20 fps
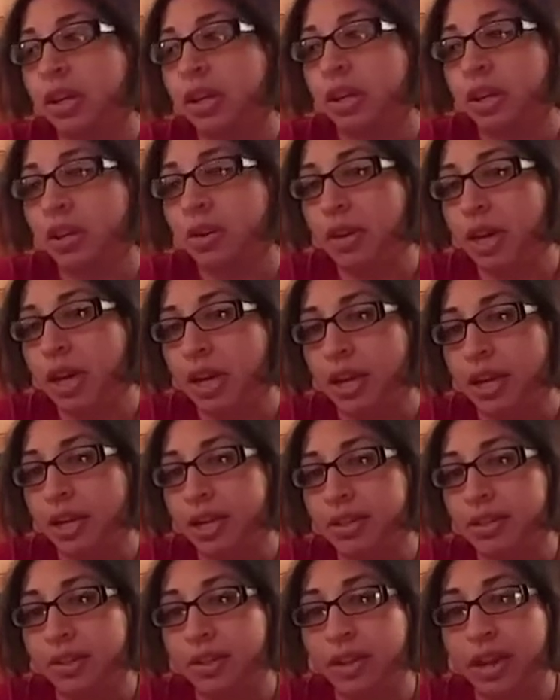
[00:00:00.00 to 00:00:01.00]
Okay,
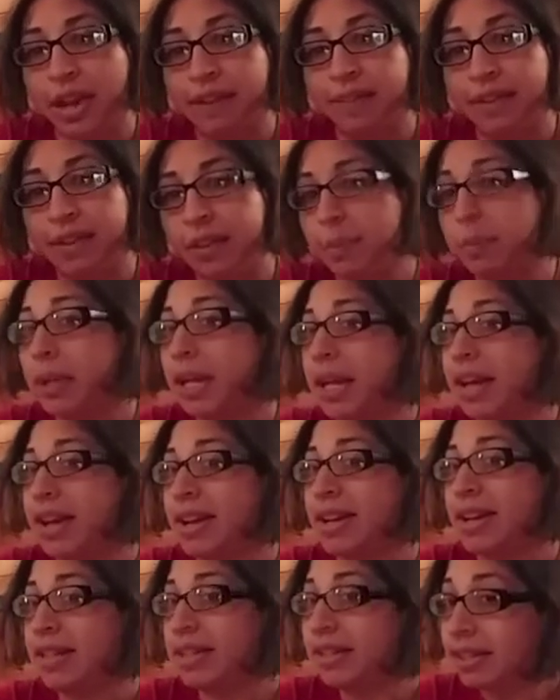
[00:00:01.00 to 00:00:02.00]
so you have your
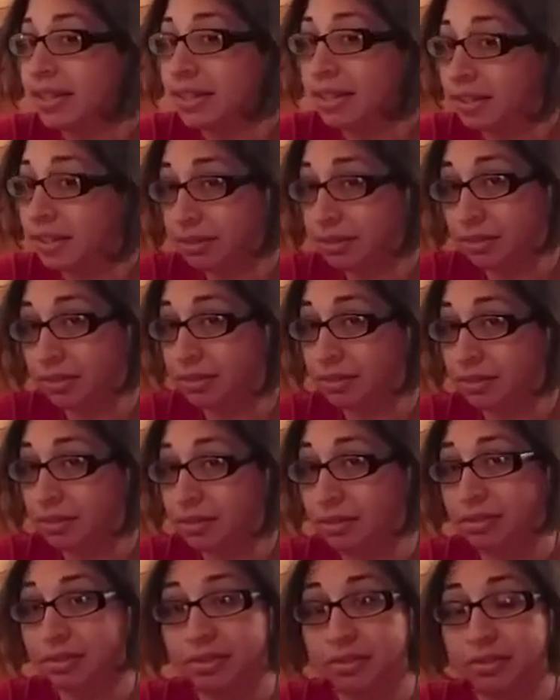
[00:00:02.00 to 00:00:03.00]
supplies.
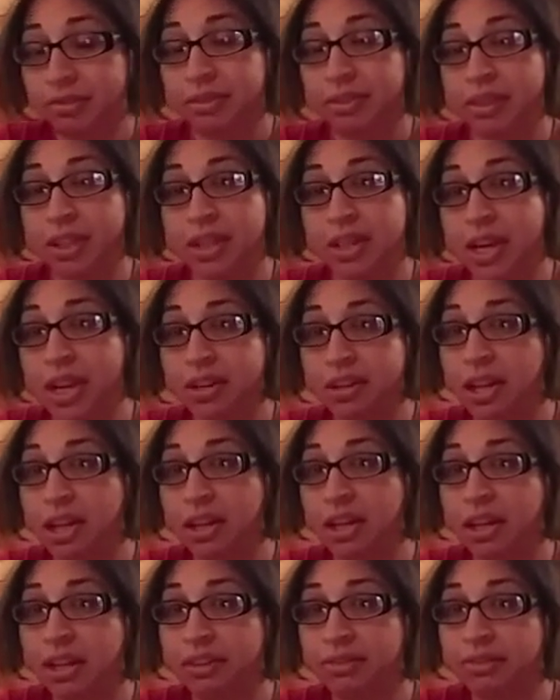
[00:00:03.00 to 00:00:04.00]
I talked
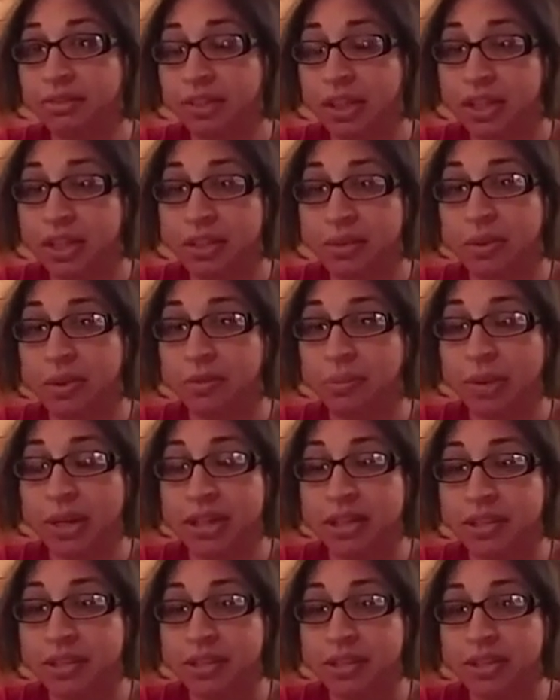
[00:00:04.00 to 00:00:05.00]
long enough, like 12
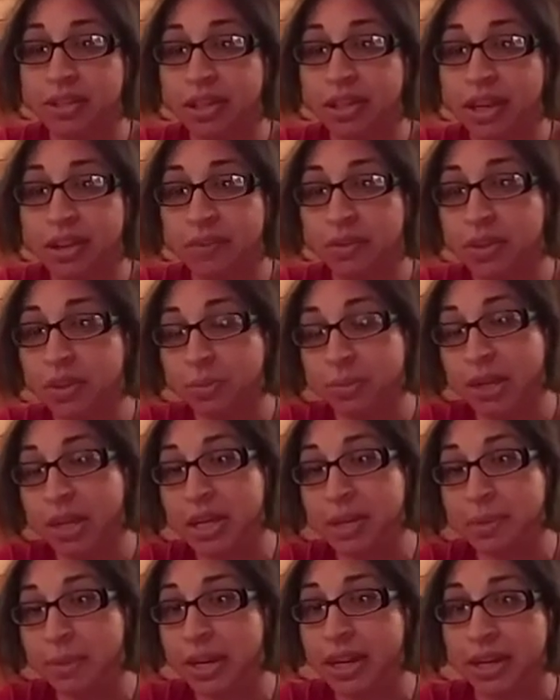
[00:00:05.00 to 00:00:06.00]
minutes. You should have your
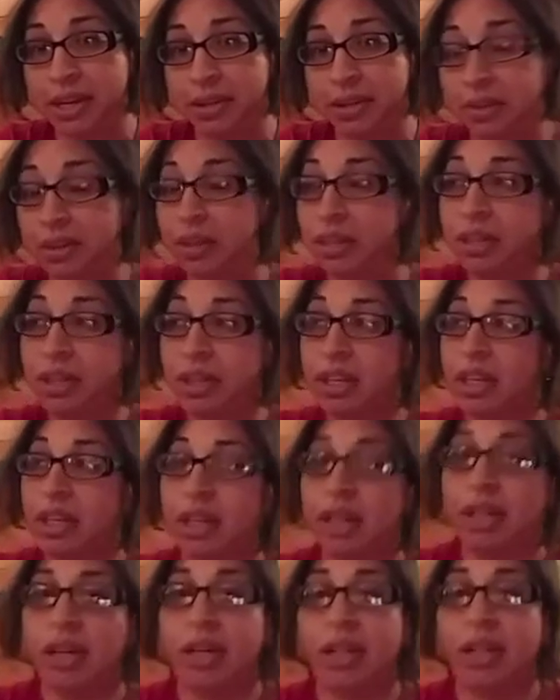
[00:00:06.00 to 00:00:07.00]
supplies by now.
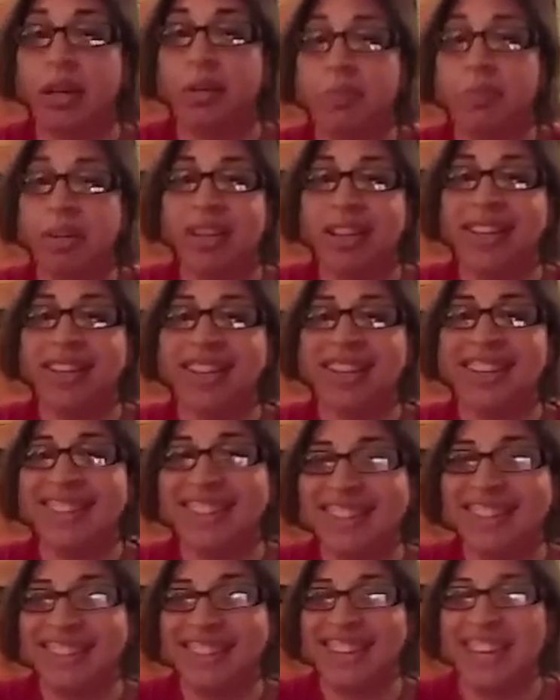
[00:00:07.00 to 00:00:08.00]

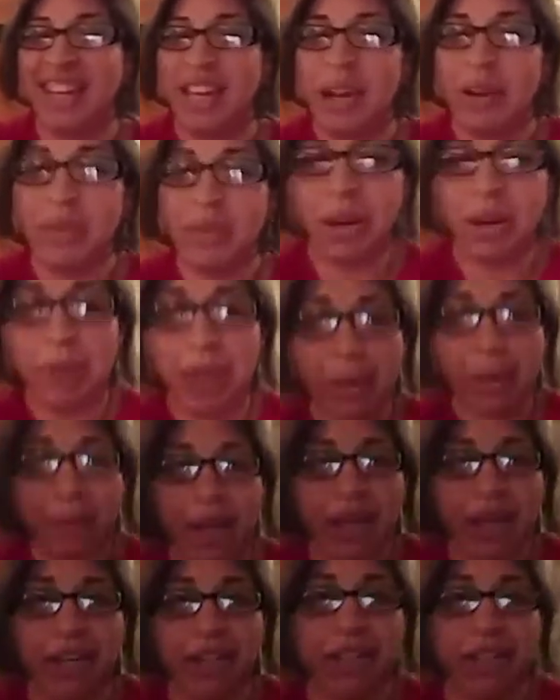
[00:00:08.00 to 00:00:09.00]
We're going to make a
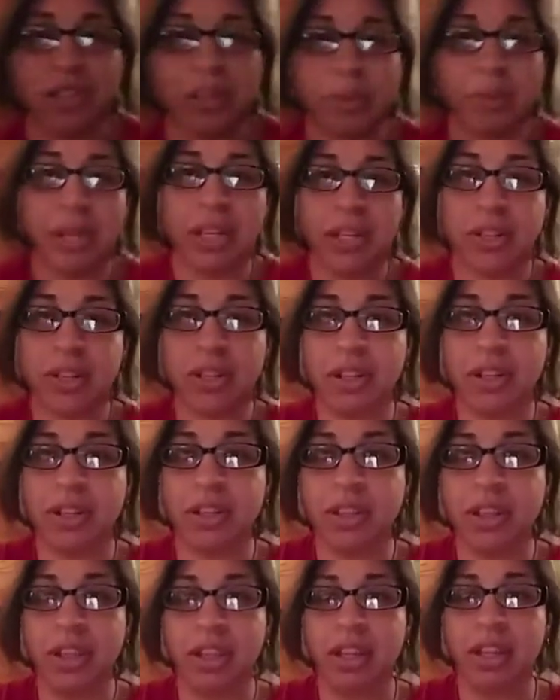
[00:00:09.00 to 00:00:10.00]
binder, so I'm going to
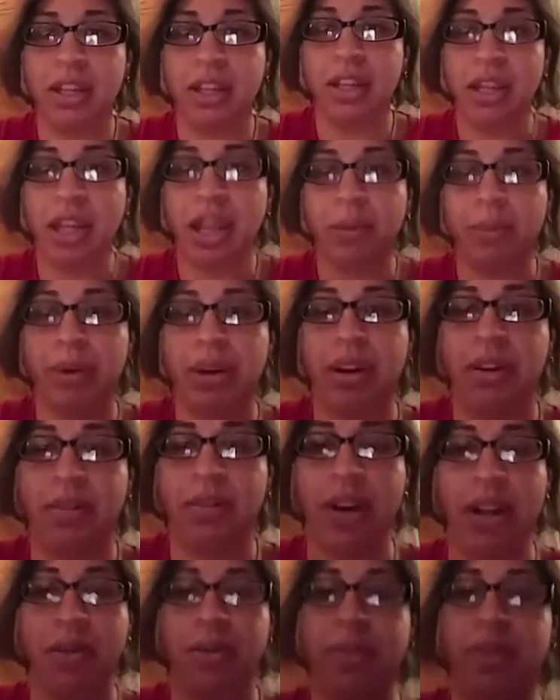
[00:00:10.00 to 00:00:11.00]
turn the camera
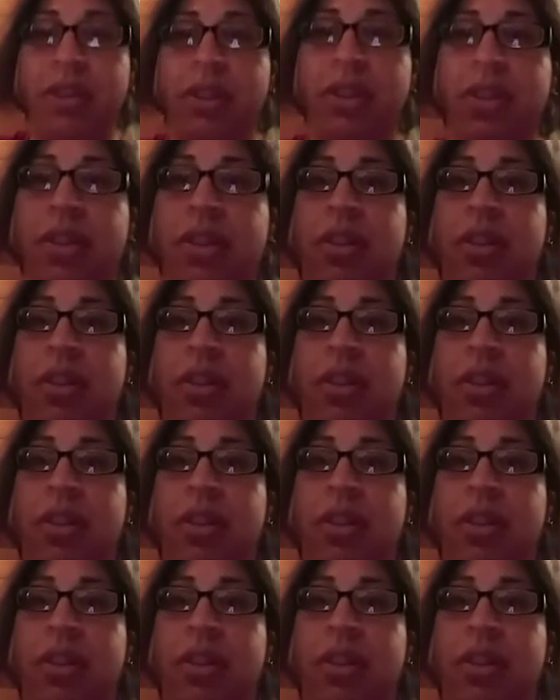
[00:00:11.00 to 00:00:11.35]
around.